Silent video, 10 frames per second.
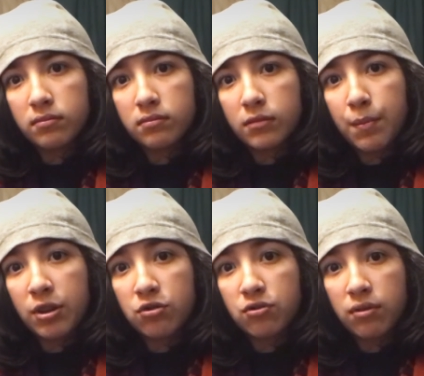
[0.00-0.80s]
I
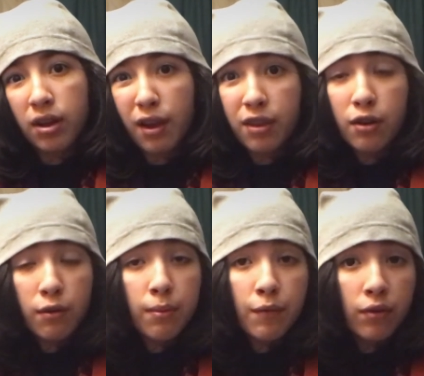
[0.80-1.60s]
mean, you know what would
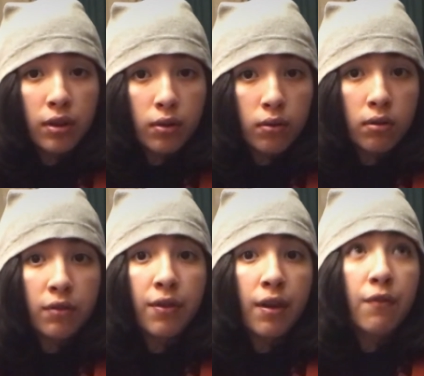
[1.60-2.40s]
have been really cool is
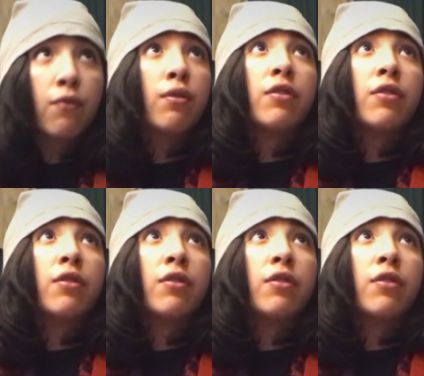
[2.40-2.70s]
it would